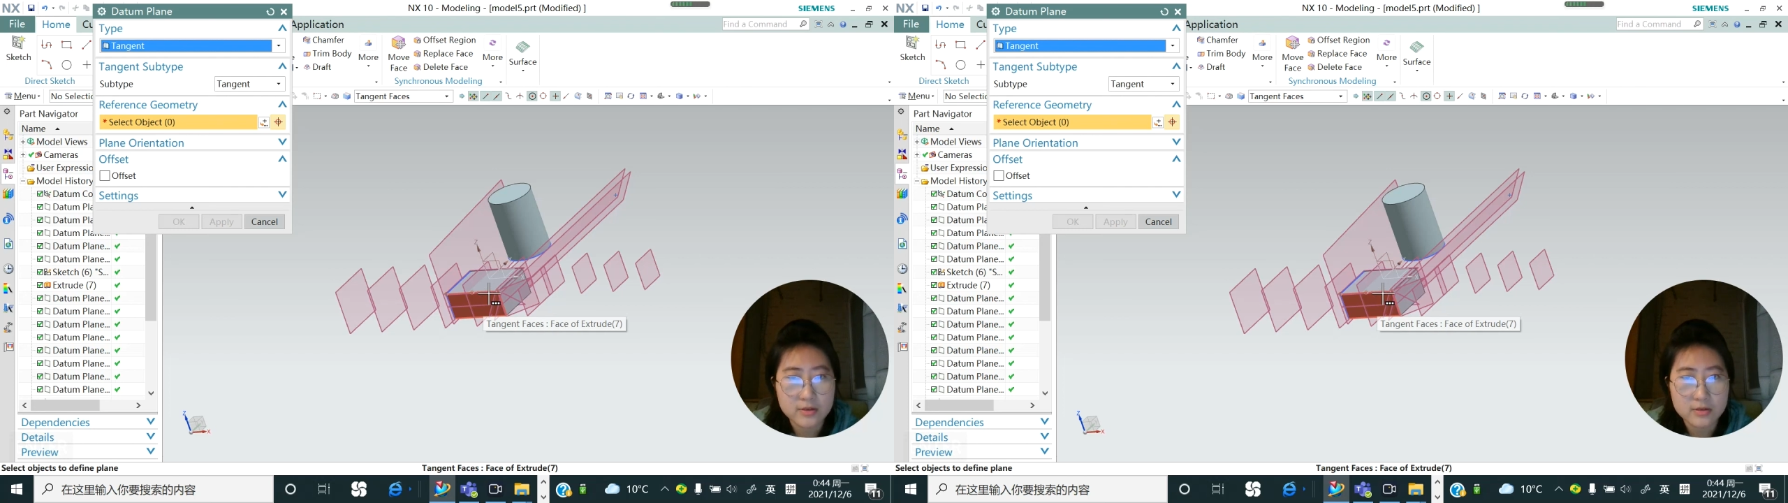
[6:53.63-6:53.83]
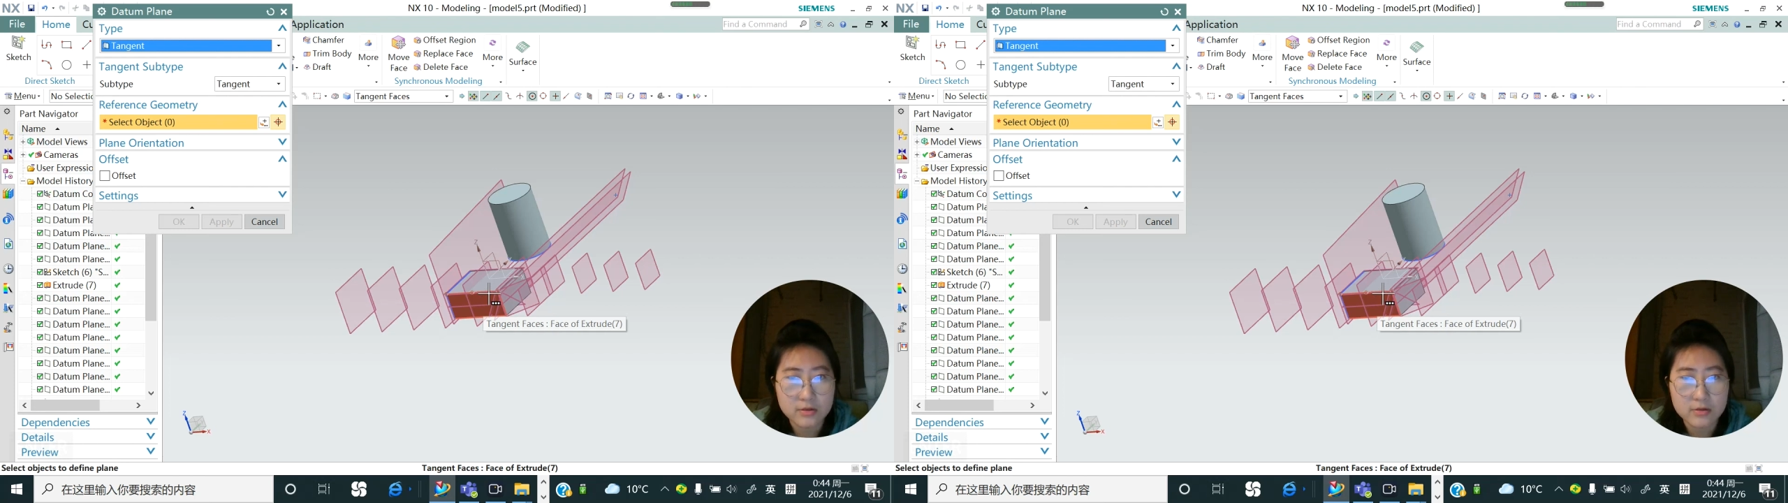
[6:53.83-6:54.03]

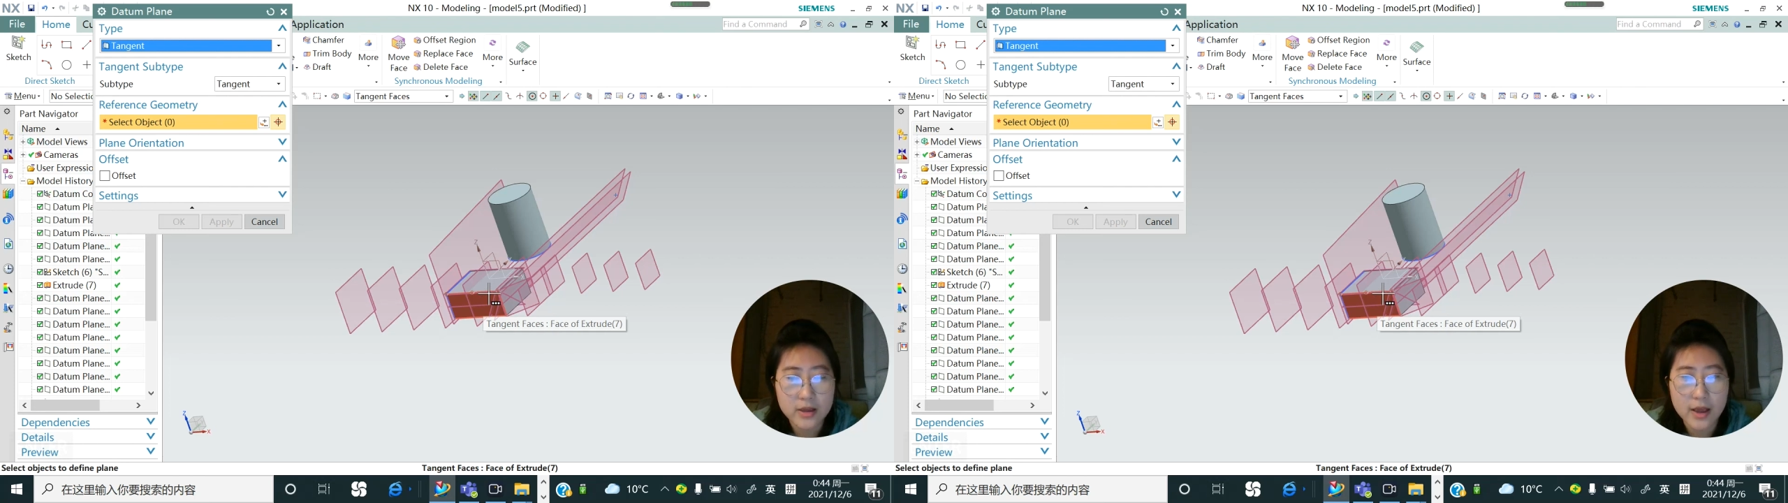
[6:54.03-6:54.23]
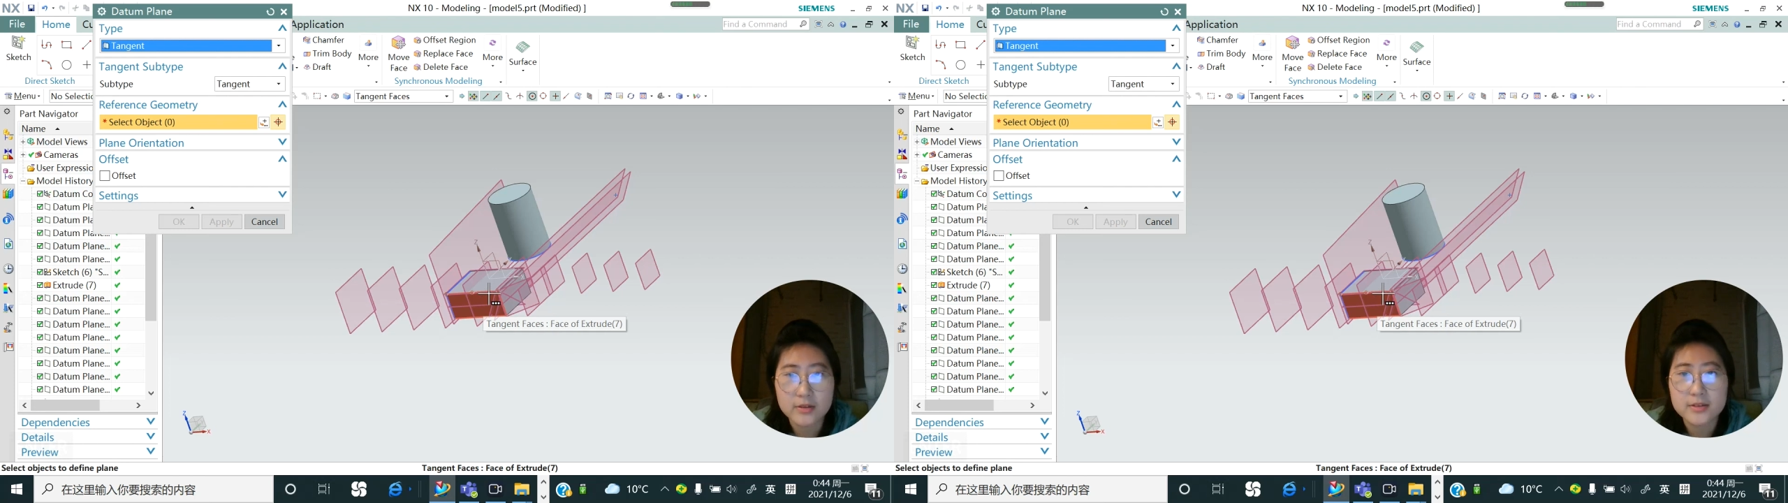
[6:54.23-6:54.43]
to
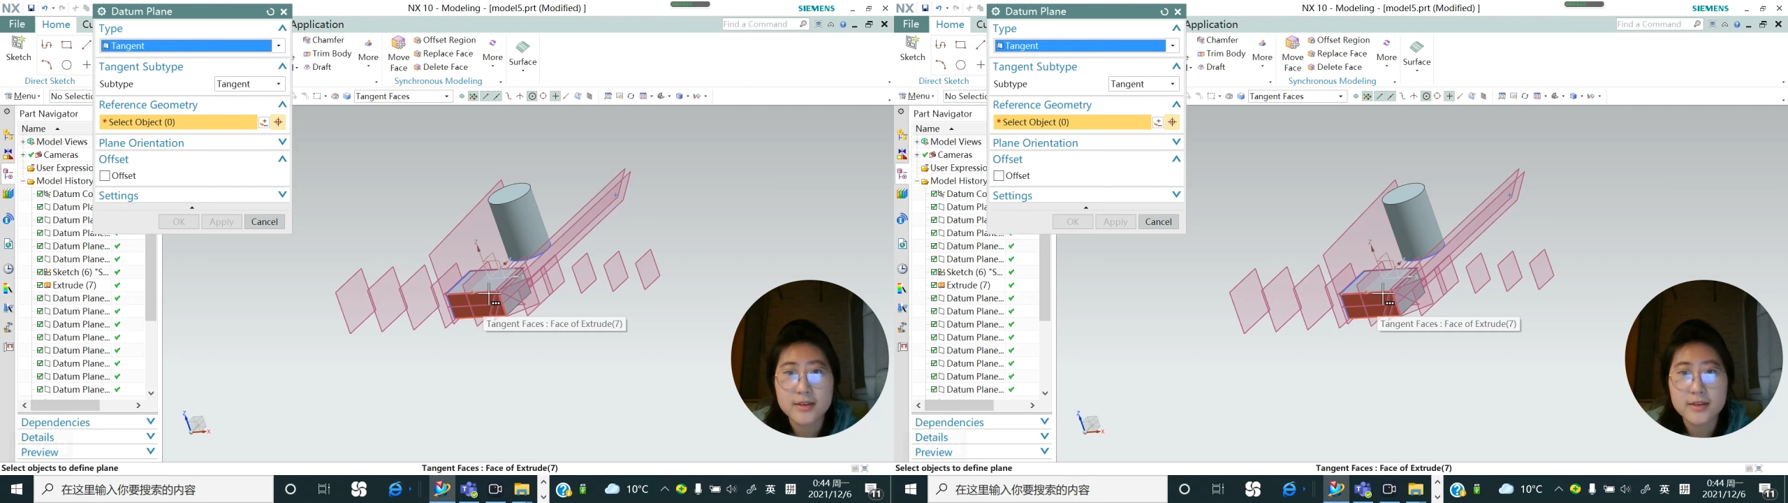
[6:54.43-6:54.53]
create